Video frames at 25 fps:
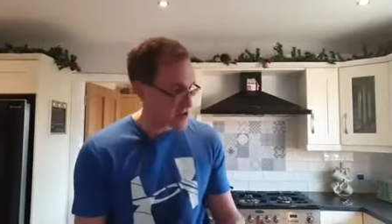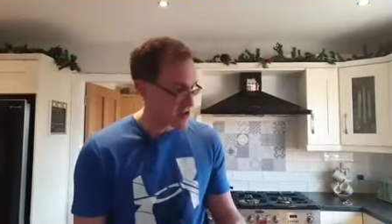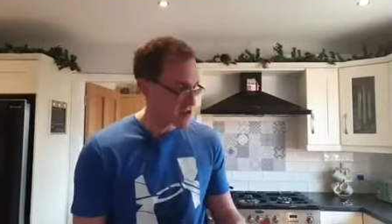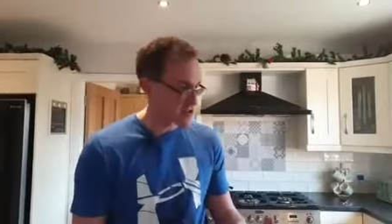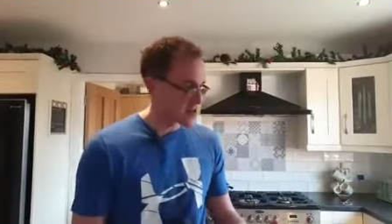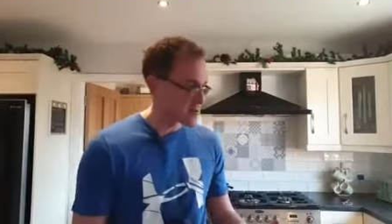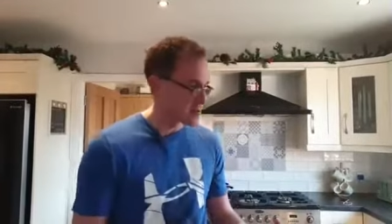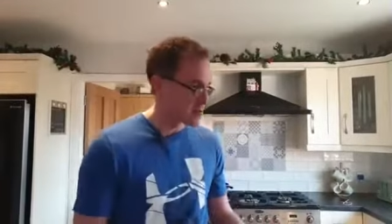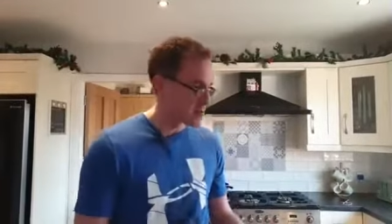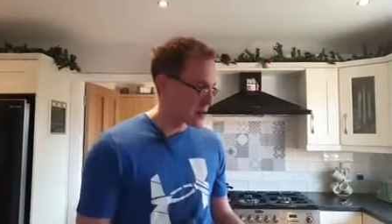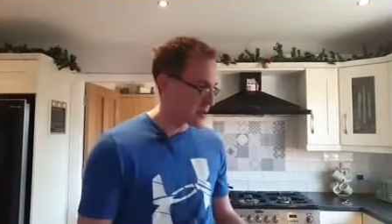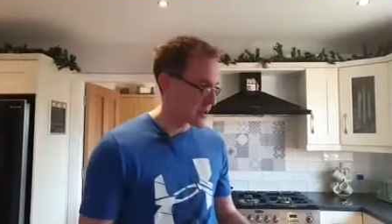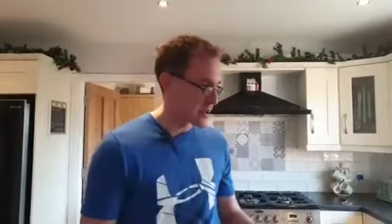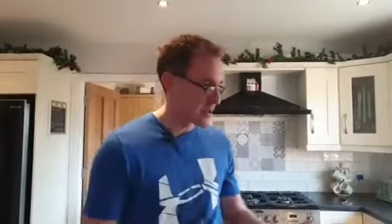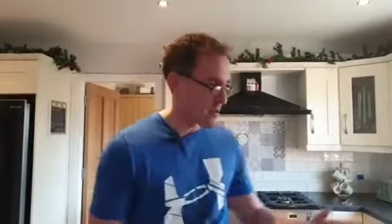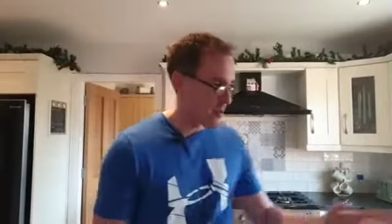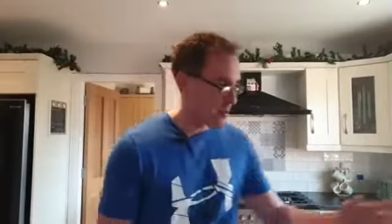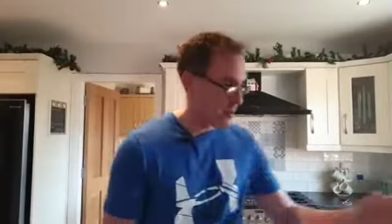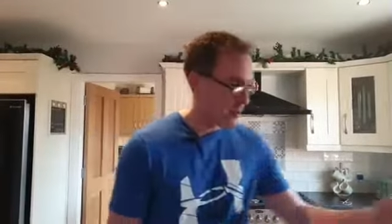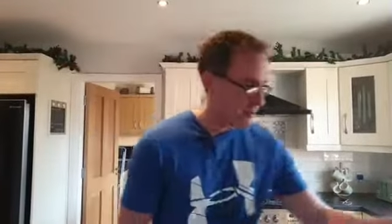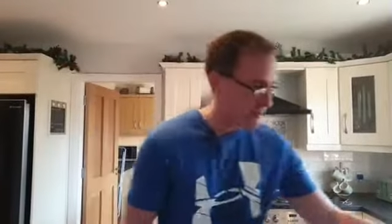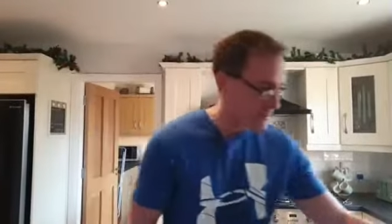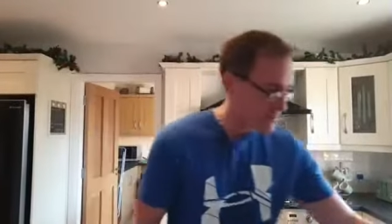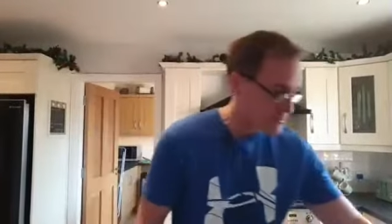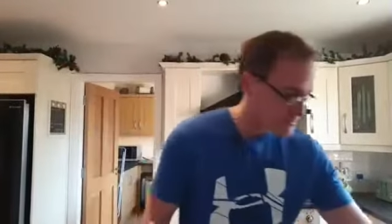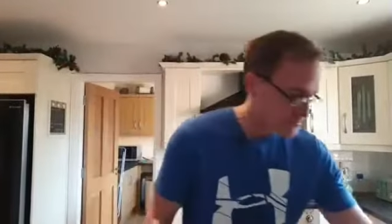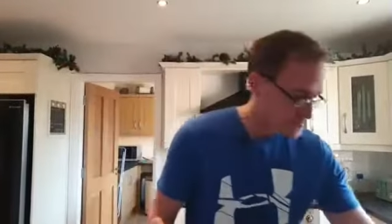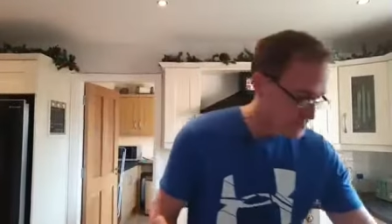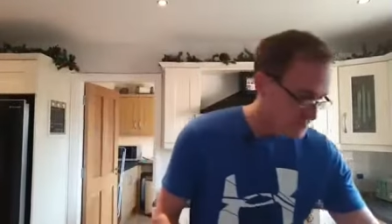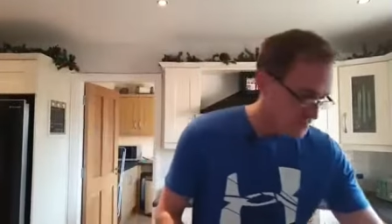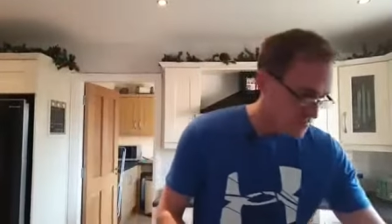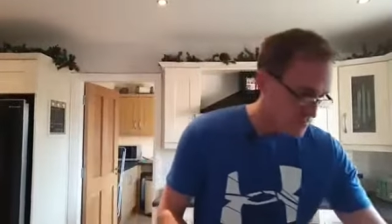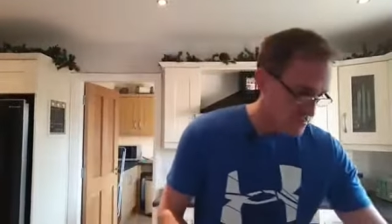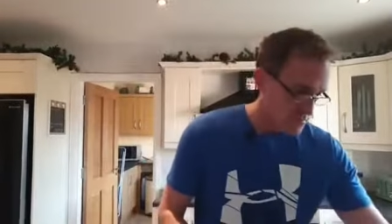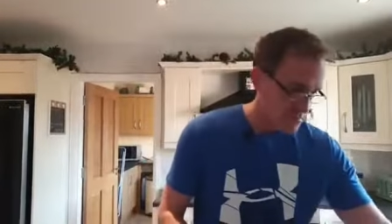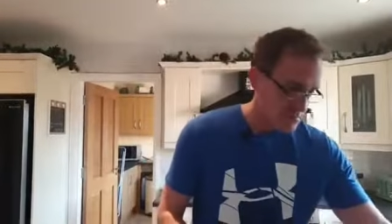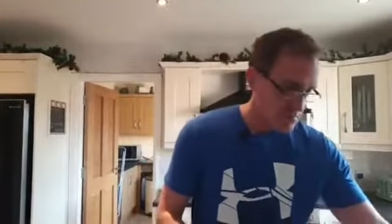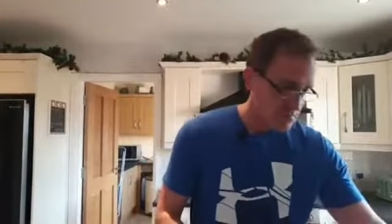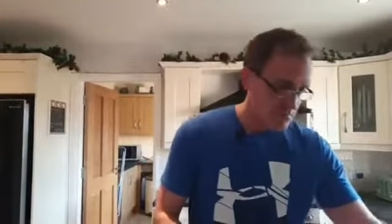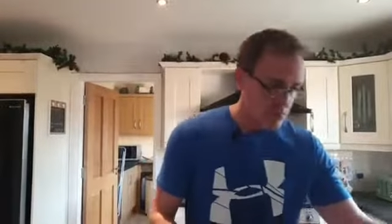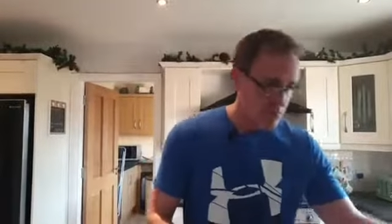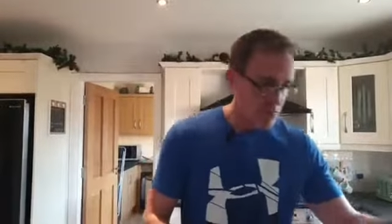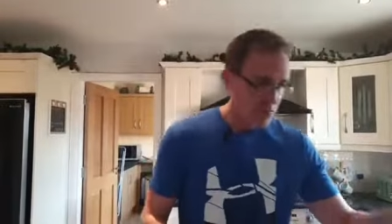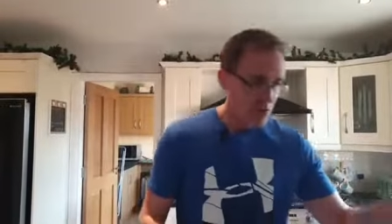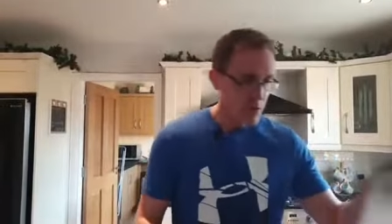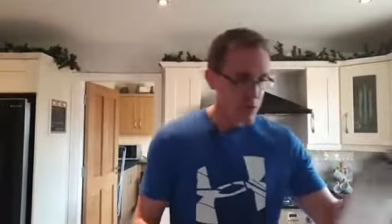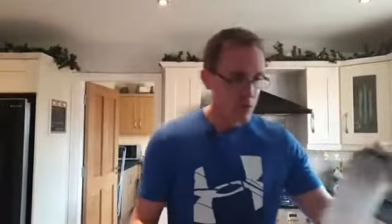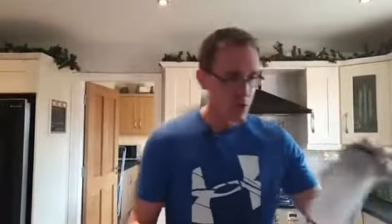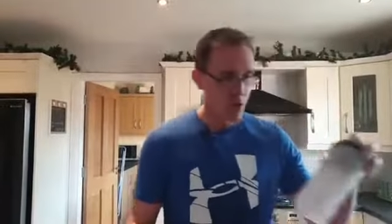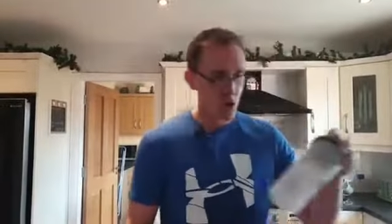simply,
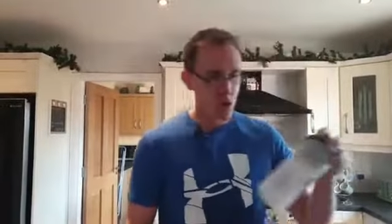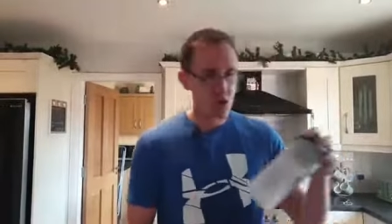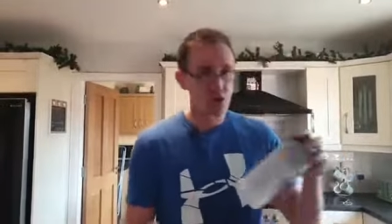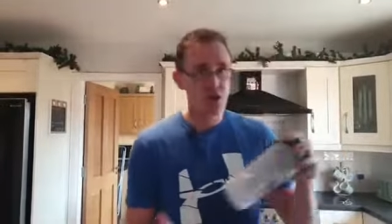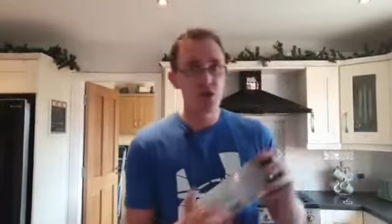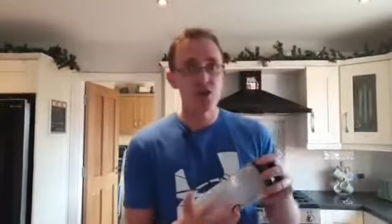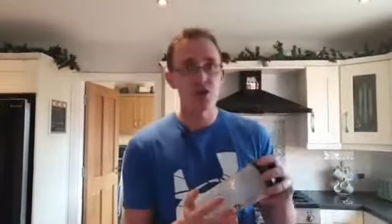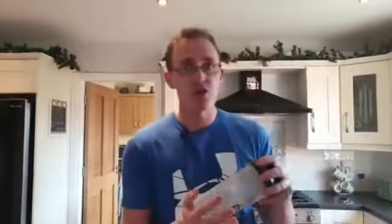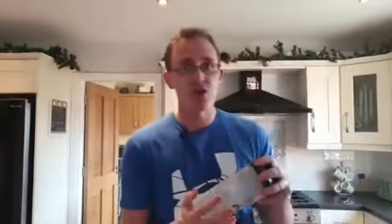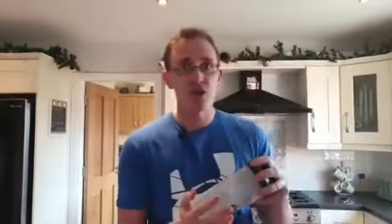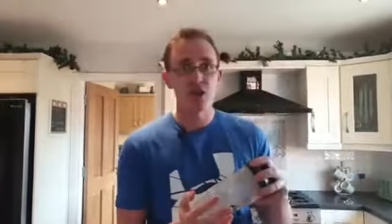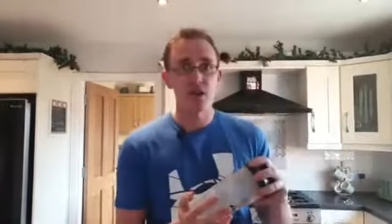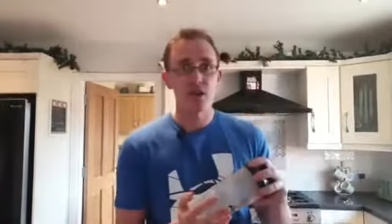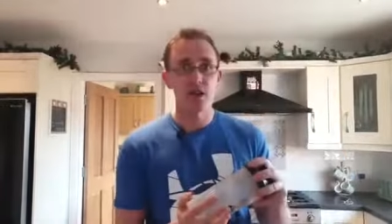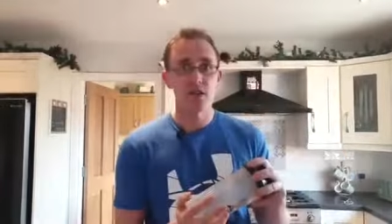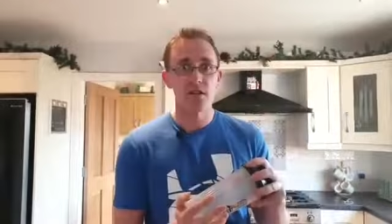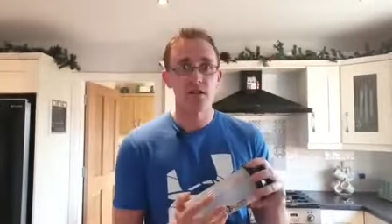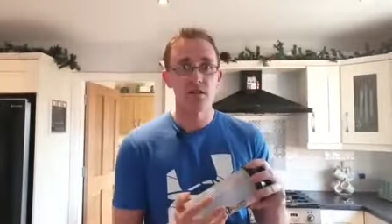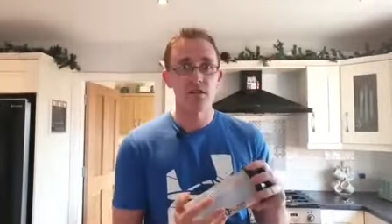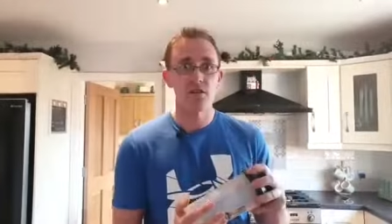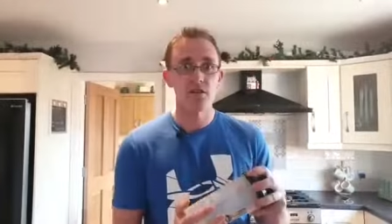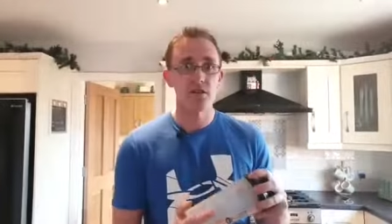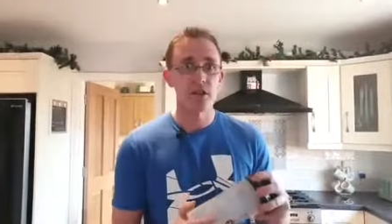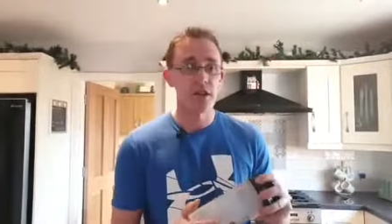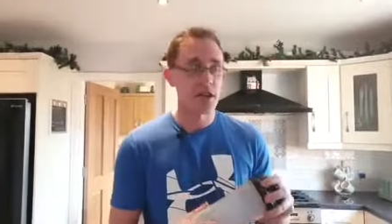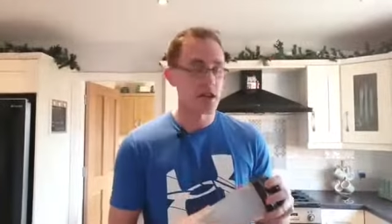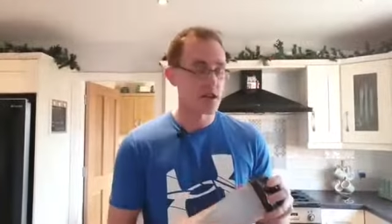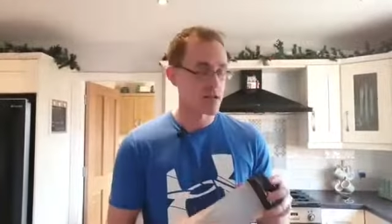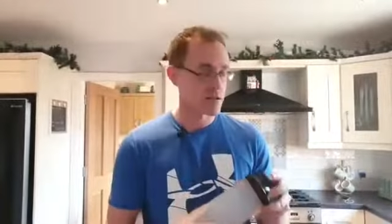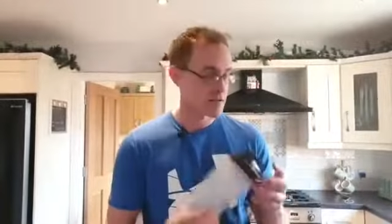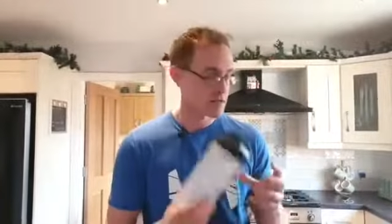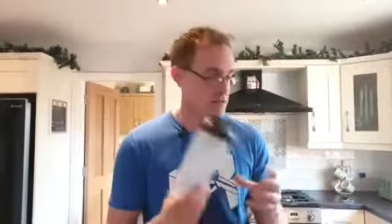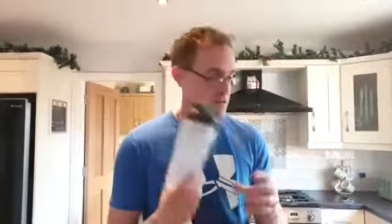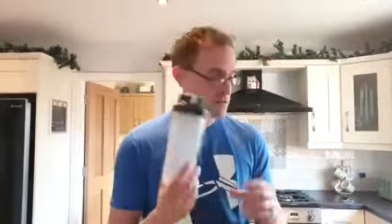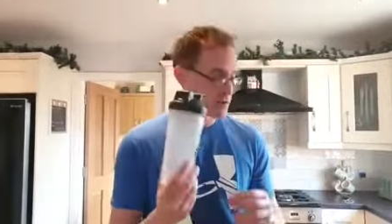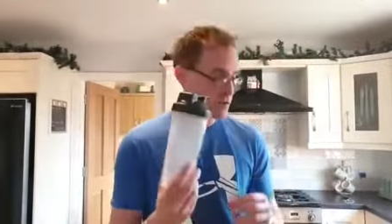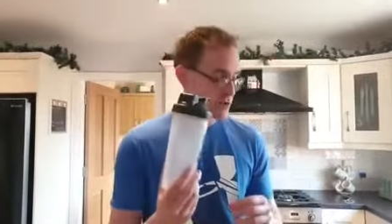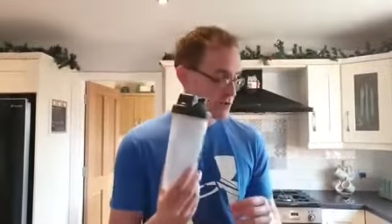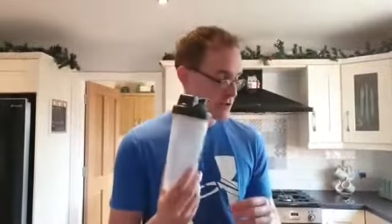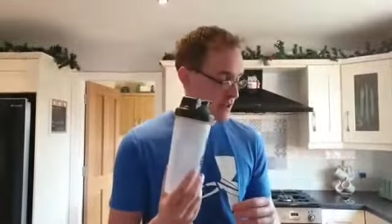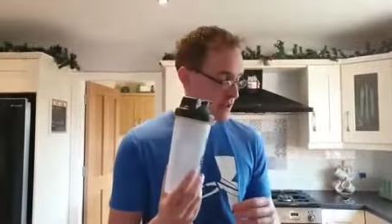protein shake, okay? Don't have